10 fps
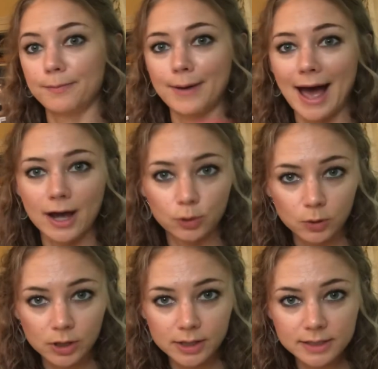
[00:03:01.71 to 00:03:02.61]

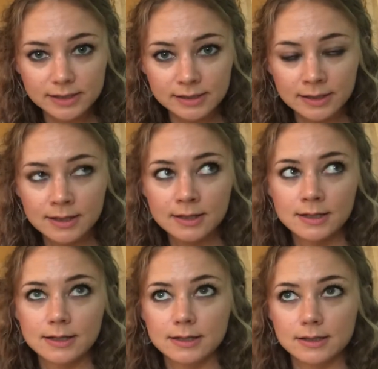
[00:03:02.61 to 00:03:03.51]
backwards.
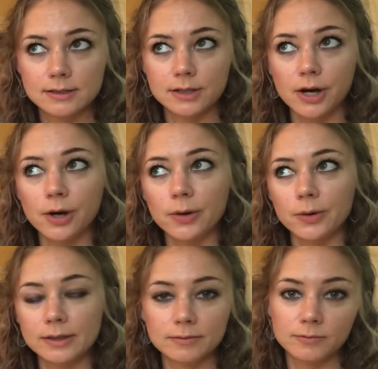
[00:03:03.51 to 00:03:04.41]

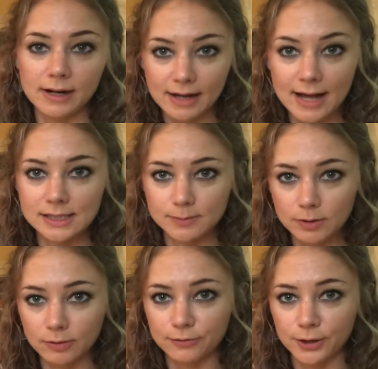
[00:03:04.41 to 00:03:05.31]
So, right, it has to
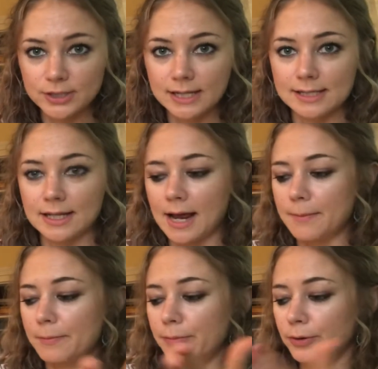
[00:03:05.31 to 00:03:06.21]
be reversed because then
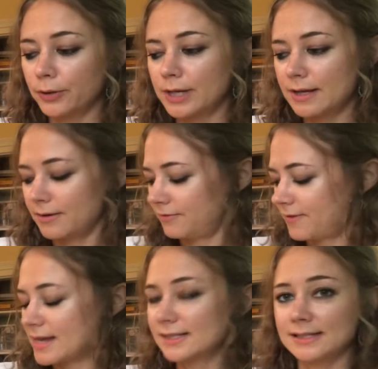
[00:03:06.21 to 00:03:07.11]
I put it
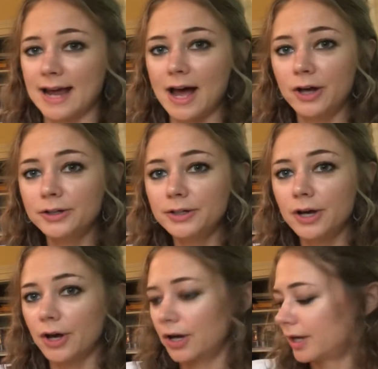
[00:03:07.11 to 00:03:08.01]
face down
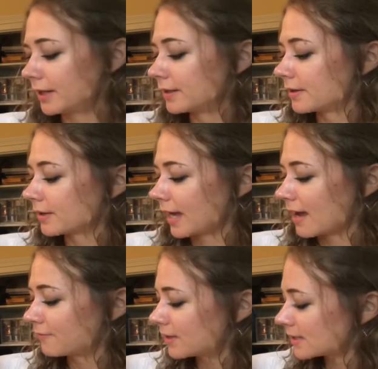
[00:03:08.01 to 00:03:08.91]
on the
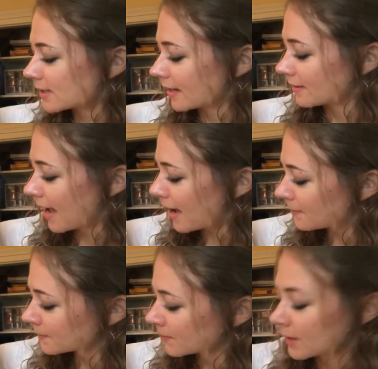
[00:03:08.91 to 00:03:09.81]
canvas like
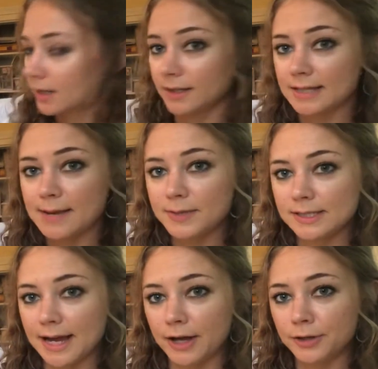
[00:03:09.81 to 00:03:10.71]
that. I'll tape it
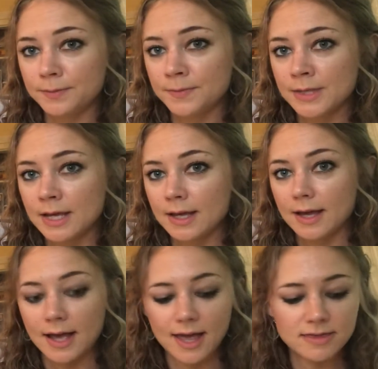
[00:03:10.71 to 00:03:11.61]
down,
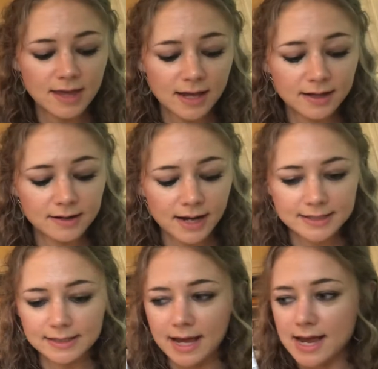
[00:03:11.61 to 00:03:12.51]
and then I
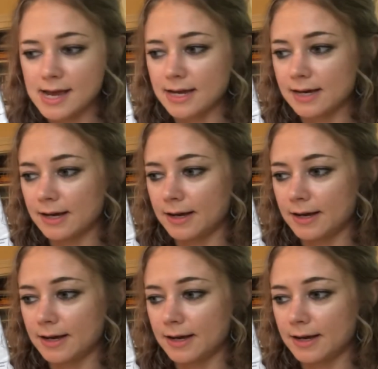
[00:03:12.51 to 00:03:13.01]
take